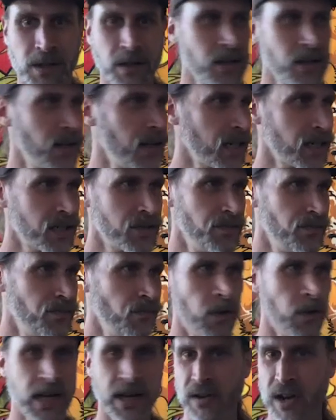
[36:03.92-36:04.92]
the next
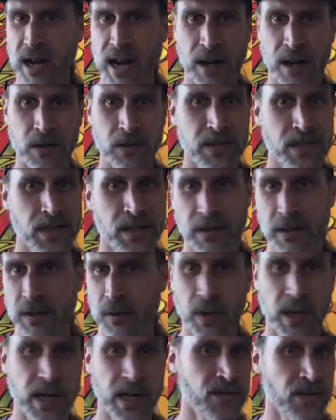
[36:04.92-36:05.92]
whatever house, the
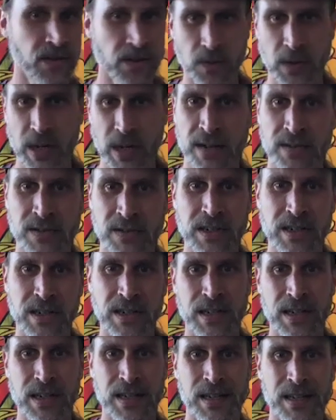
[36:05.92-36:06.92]
whatever,
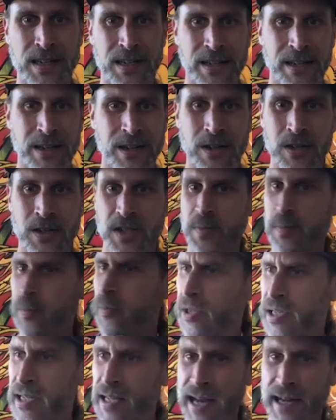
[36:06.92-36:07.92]
you know, and just
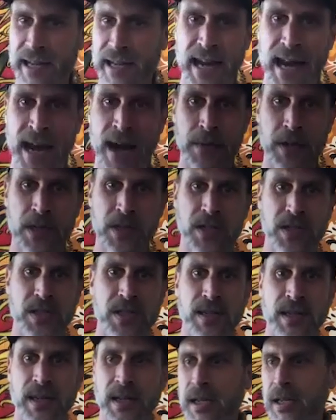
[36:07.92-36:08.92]
putting that cap and
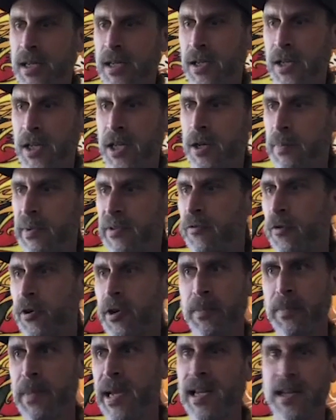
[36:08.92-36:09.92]
just, you know, before you're
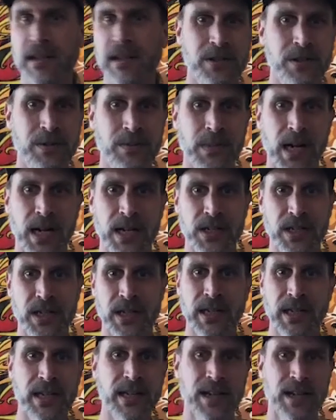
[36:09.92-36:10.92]
making too much and
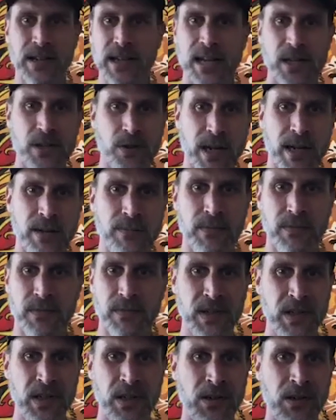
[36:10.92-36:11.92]
getting on that tread,
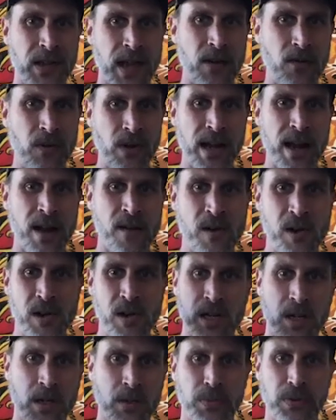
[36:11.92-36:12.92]
you know, that whatever, you
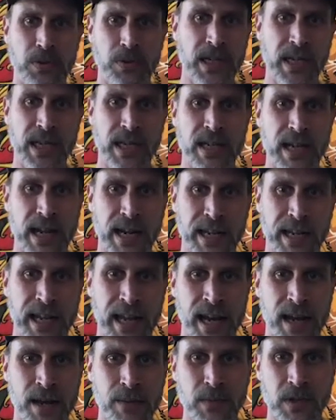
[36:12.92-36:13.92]
know, putting in that
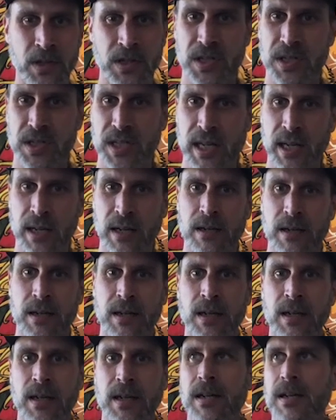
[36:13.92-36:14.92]
cap and just saying,
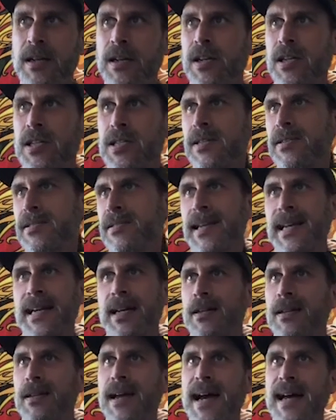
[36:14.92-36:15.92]
because it's like a
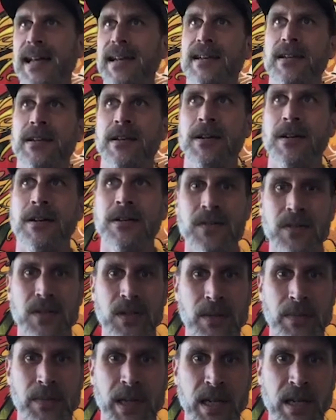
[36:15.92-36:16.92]
lot, you know, I
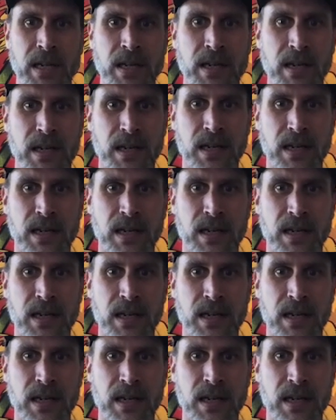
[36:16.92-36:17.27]
mean,